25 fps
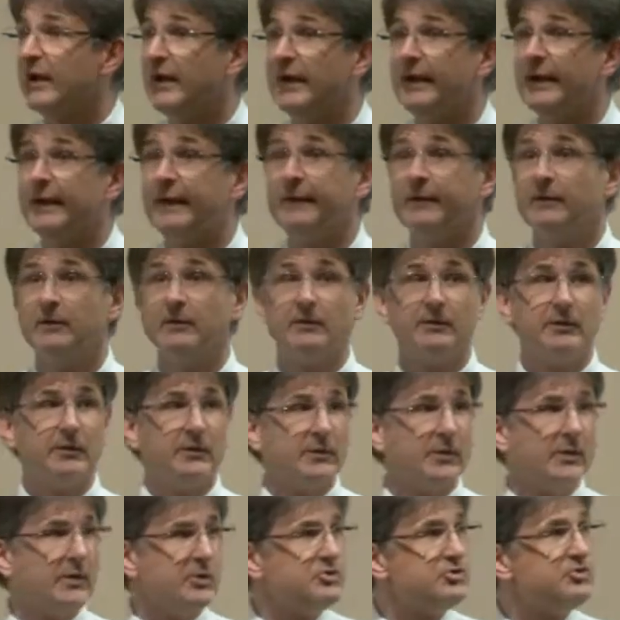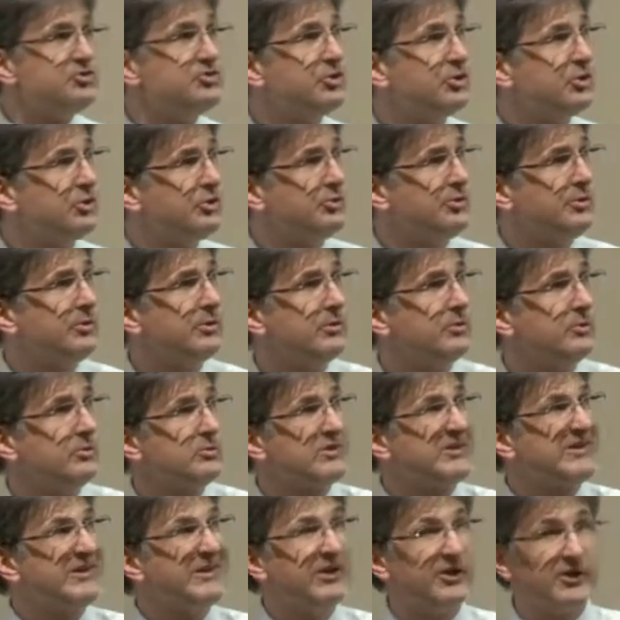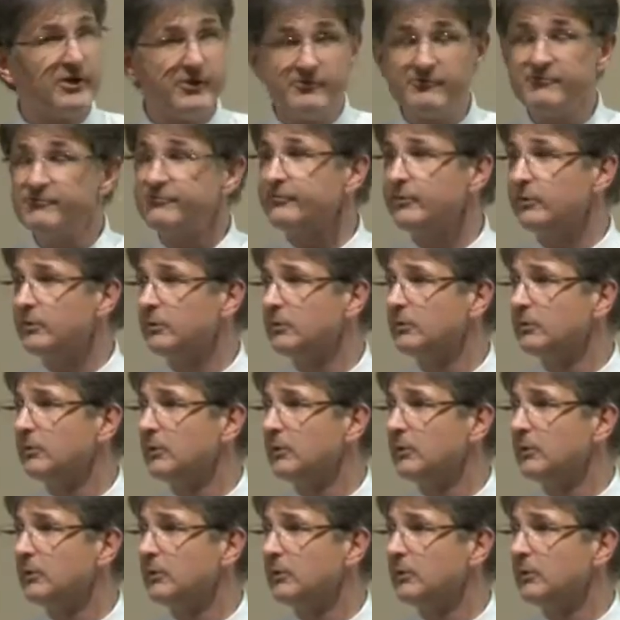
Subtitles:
hey, do you give